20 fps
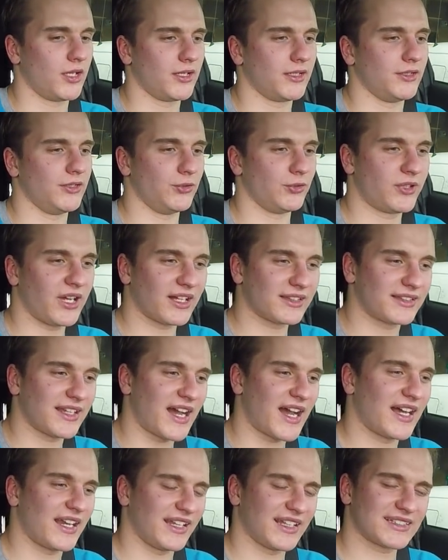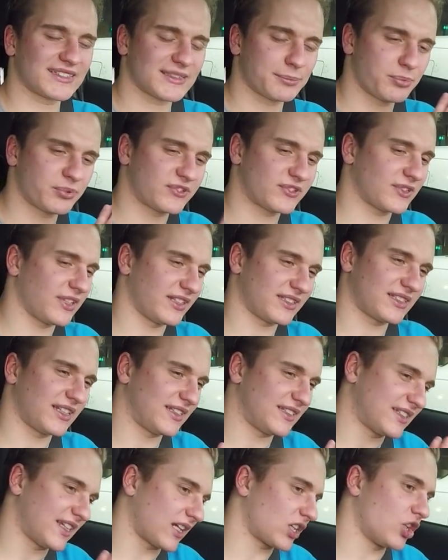you got that, and that's, let's say,
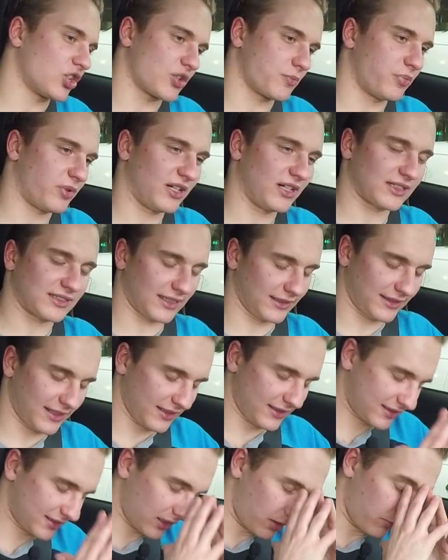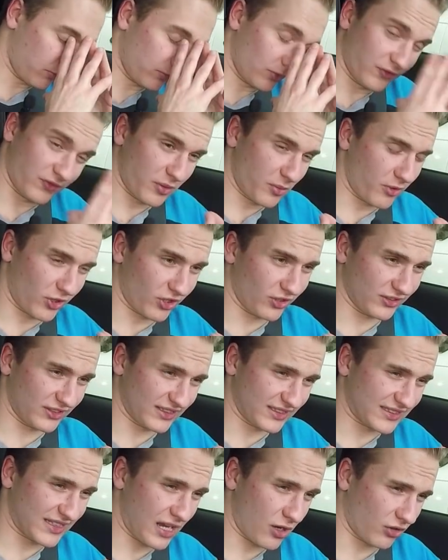$600. I think some of them are on
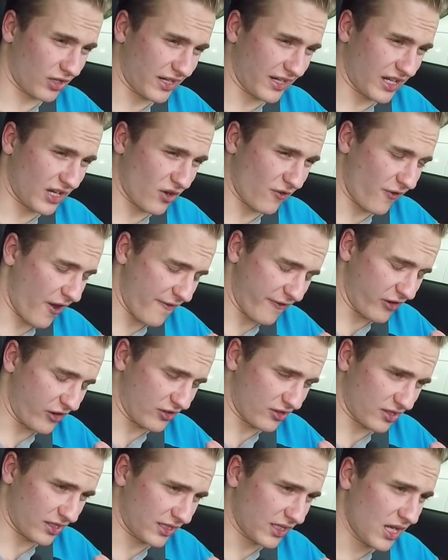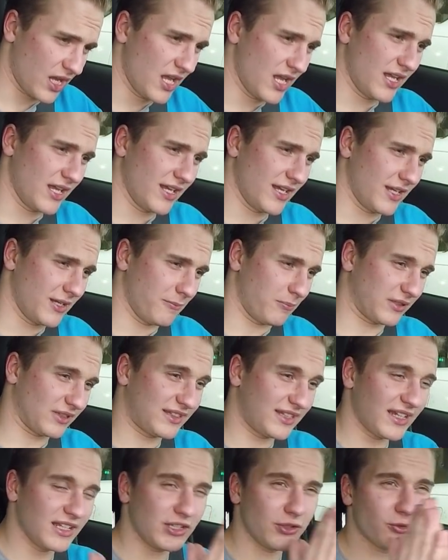discount right now, $500. But
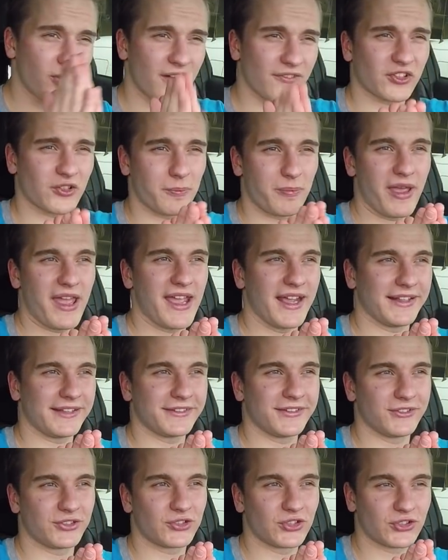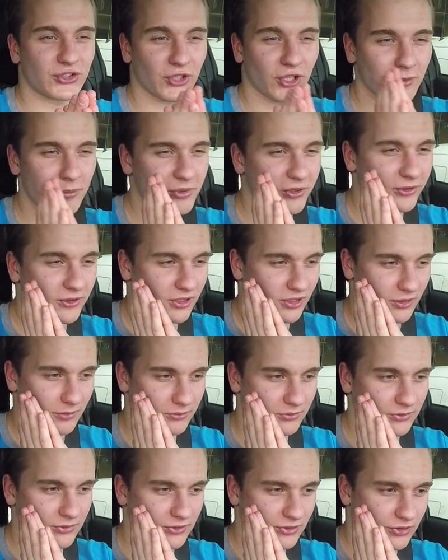then you have to pay to
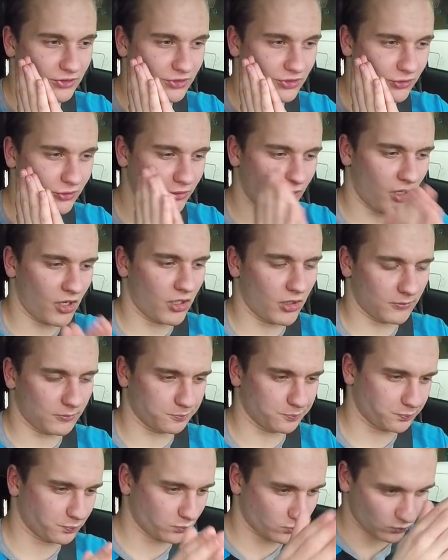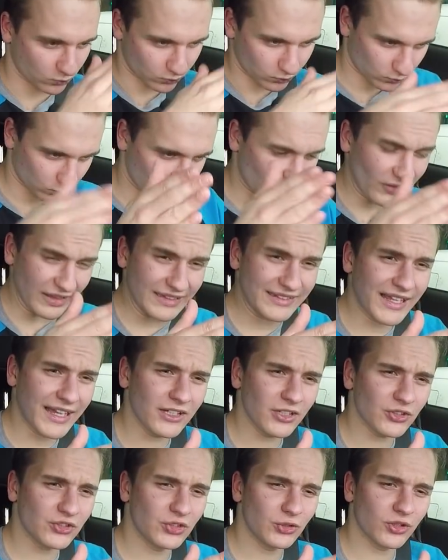dyno
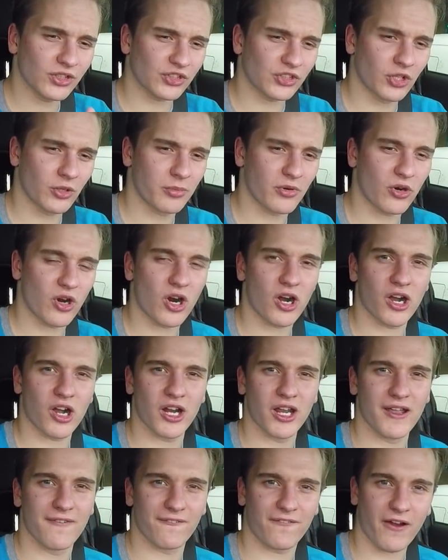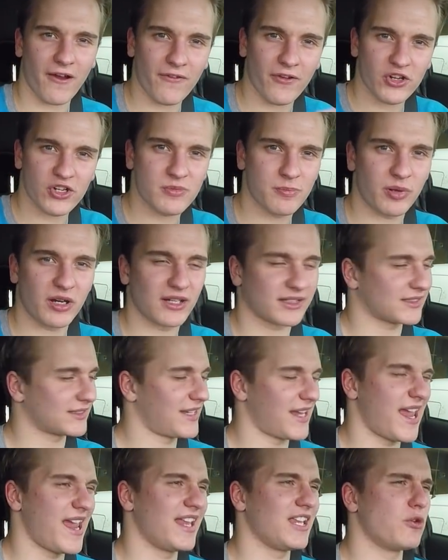tune a turbo car, $500
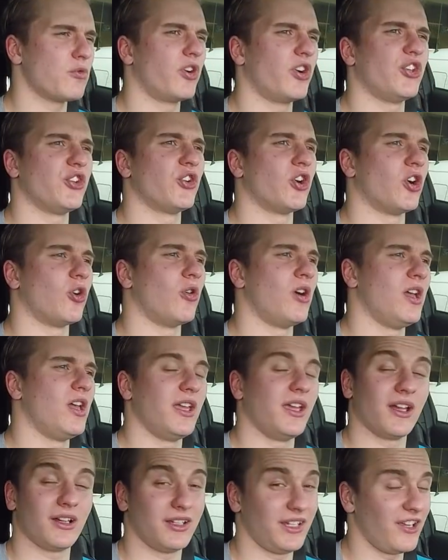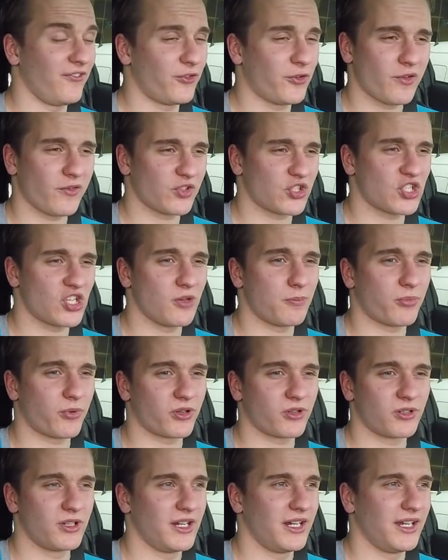anywhere you go. If you have a cheaper,